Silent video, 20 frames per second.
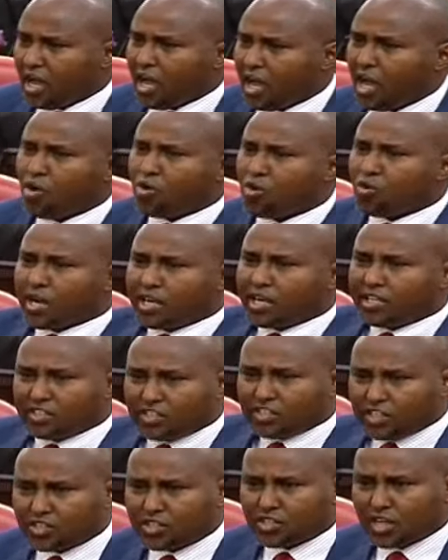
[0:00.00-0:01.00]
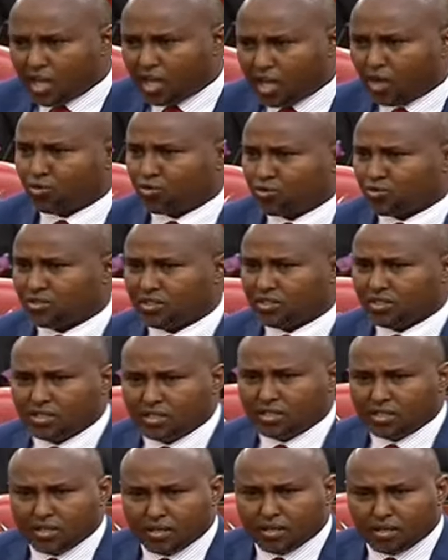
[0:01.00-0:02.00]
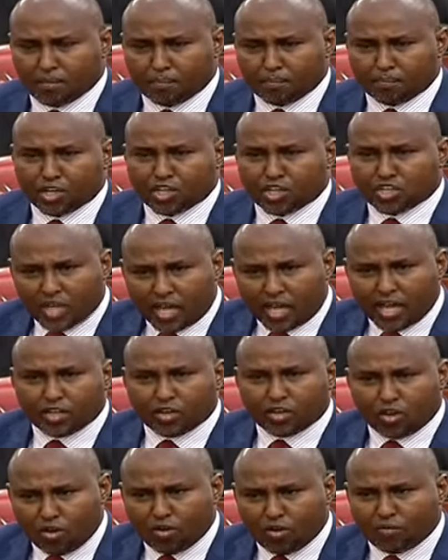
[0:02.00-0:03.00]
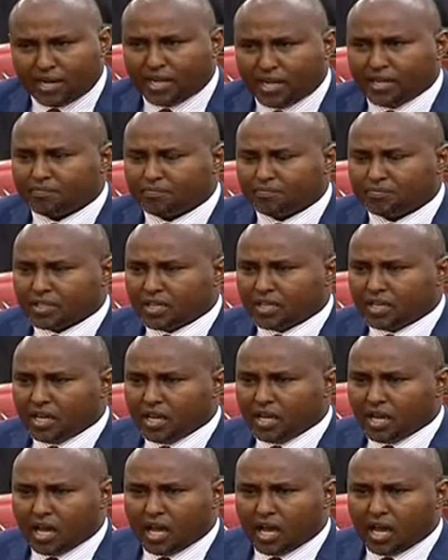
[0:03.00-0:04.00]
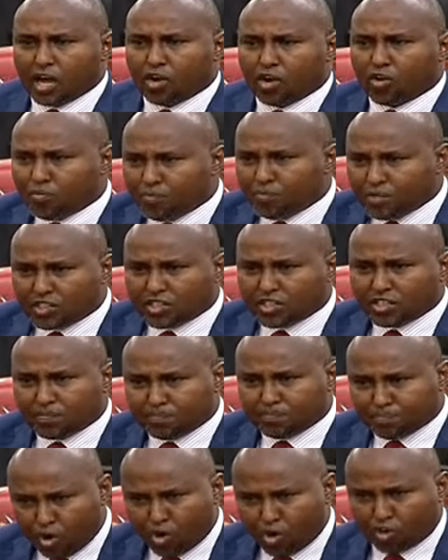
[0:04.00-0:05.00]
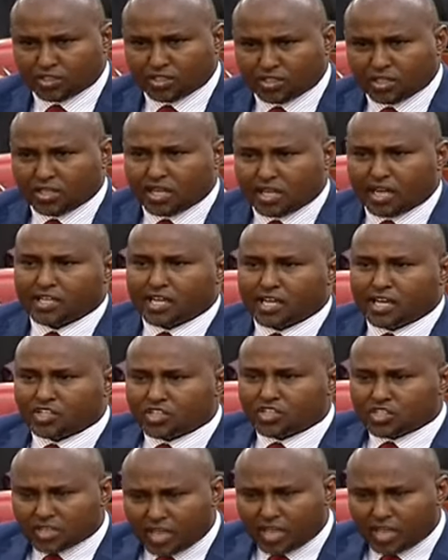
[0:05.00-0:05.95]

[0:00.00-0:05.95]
How can this House preside over a committee report that has